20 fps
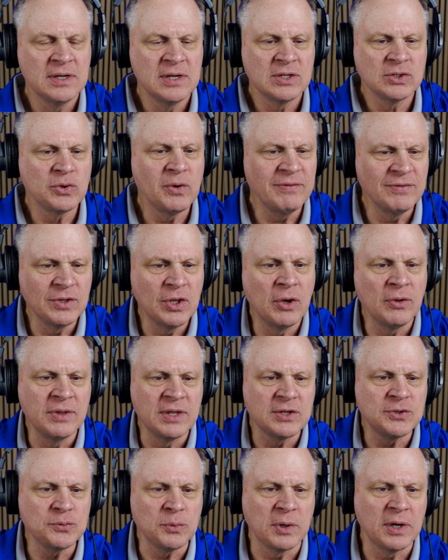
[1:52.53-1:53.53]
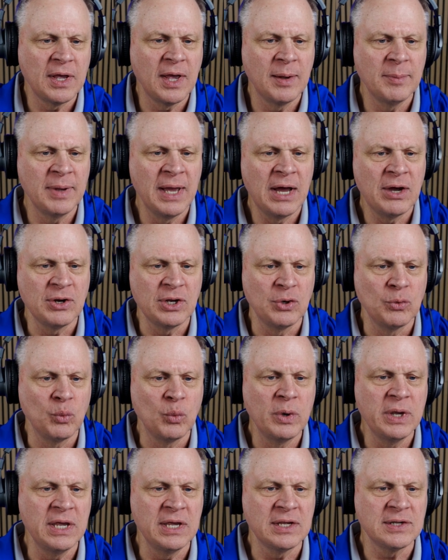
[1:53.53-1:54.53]
So even though this will come out in
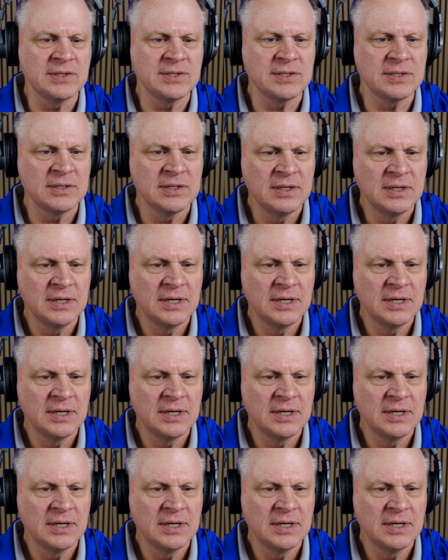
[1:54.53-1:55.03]
weeks,